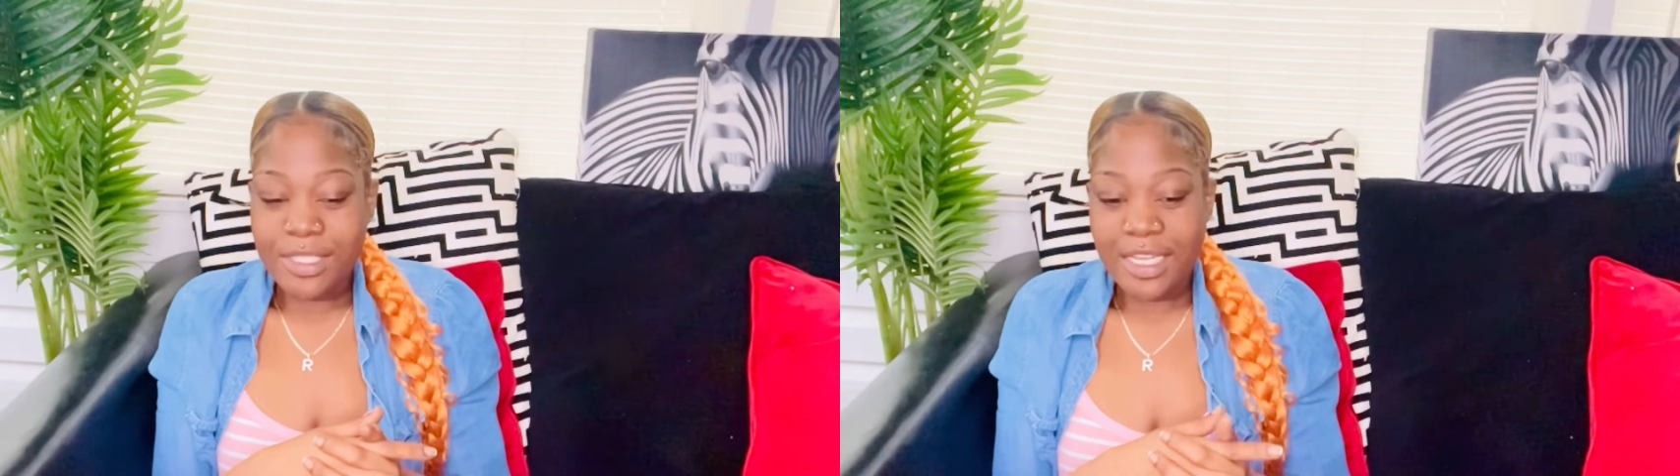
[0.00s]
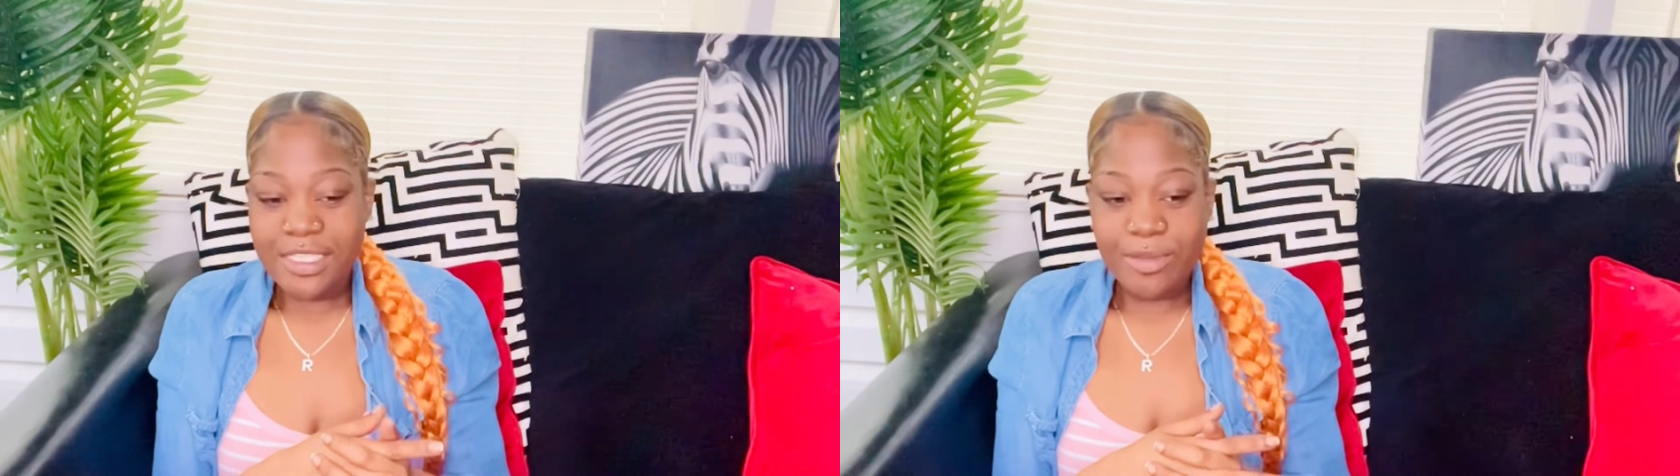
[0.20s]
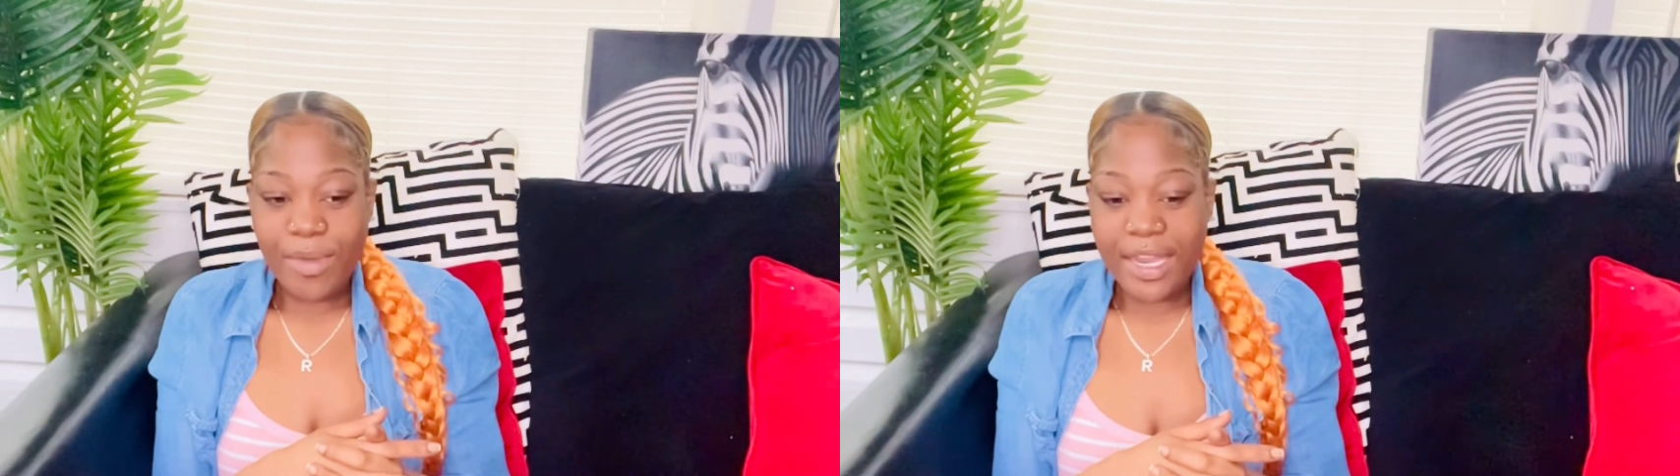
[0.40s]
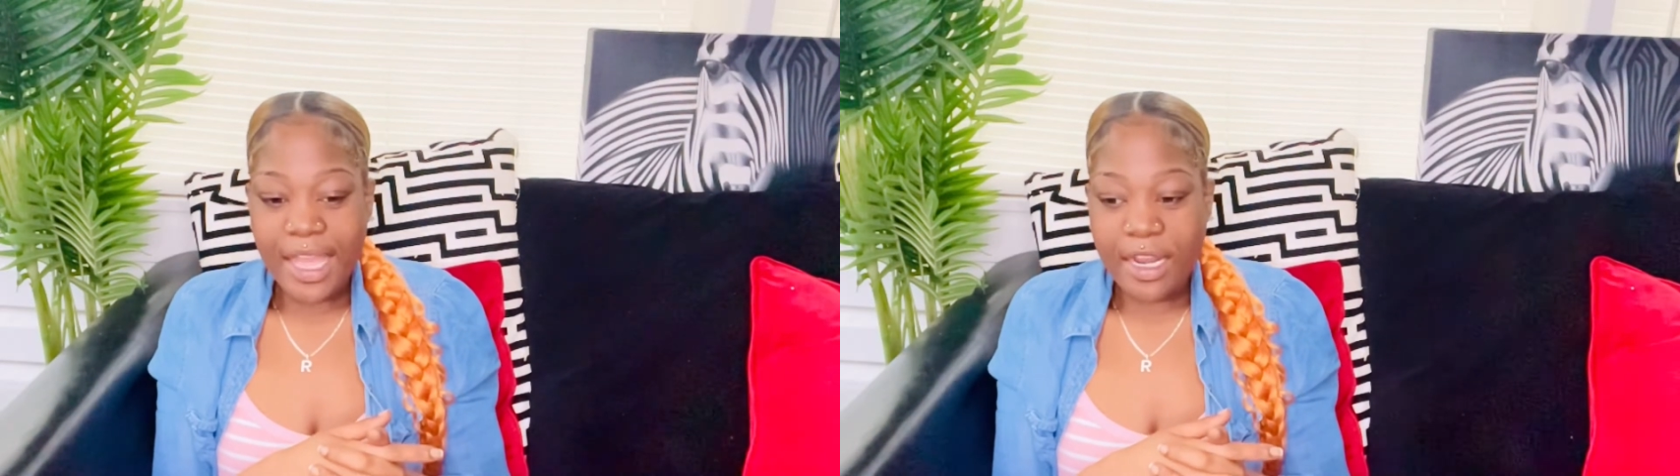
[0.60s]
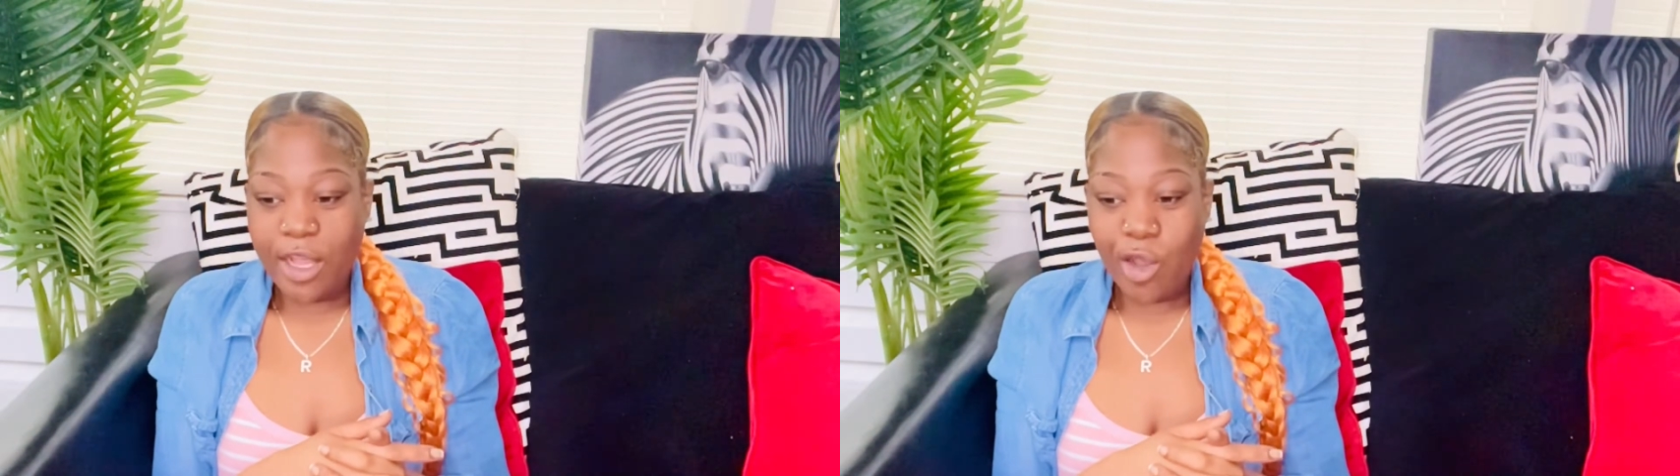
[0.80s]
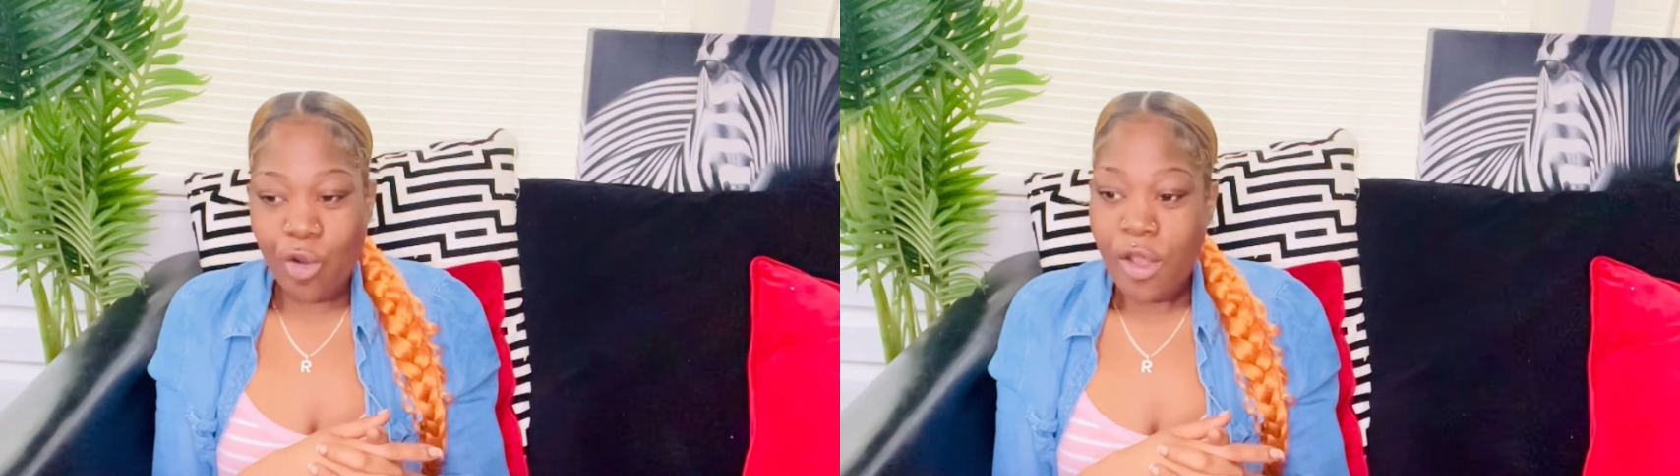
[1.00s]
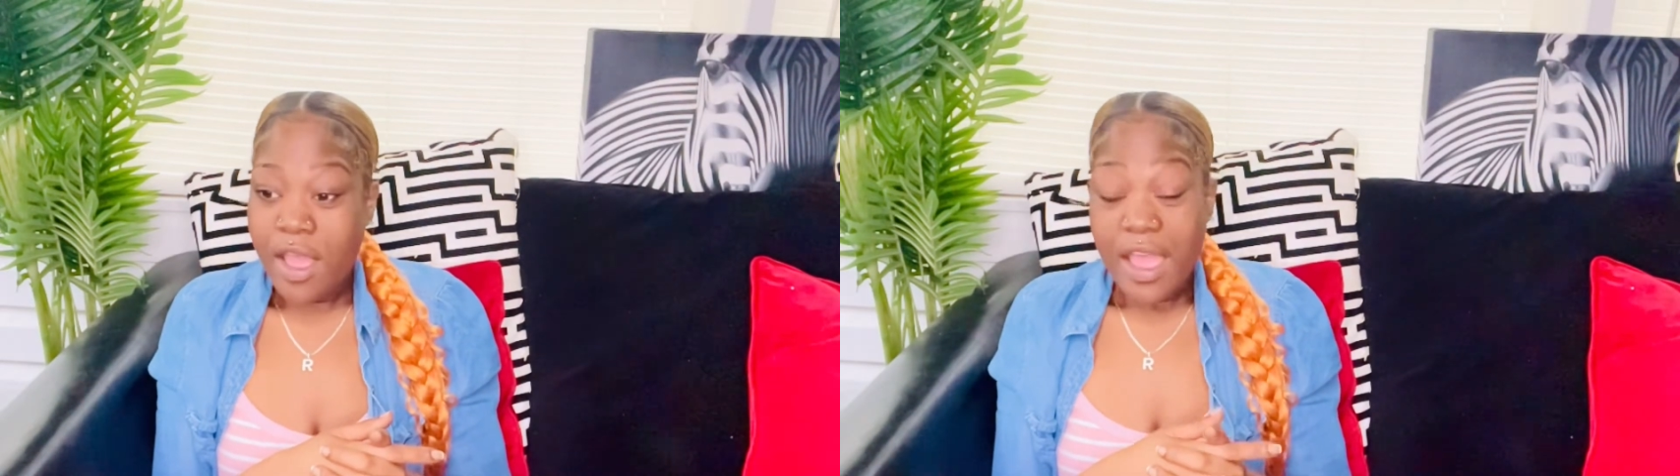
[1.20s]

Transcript: telling somebody how to go.